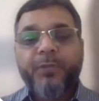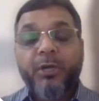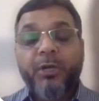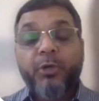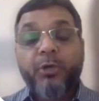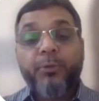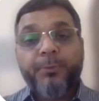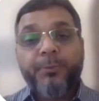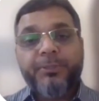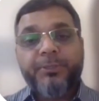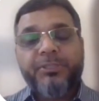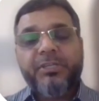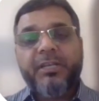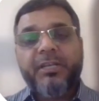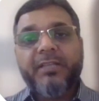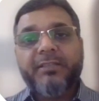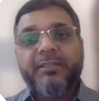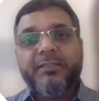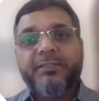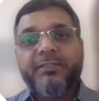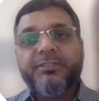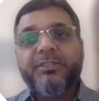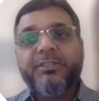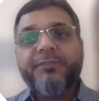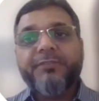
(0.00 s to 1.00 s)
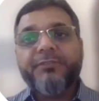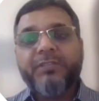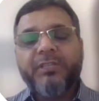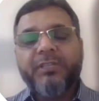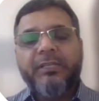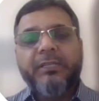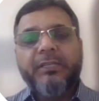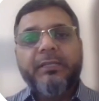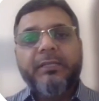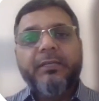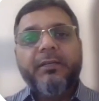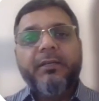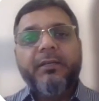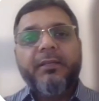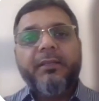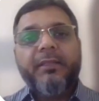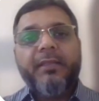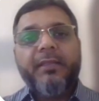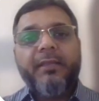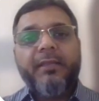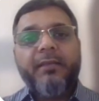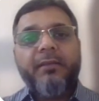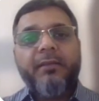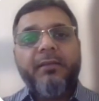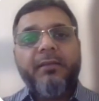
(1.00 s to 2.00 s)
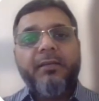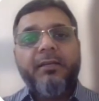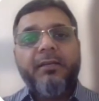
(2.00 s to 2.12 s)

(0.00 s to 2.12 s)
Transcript: occupational health and safety, then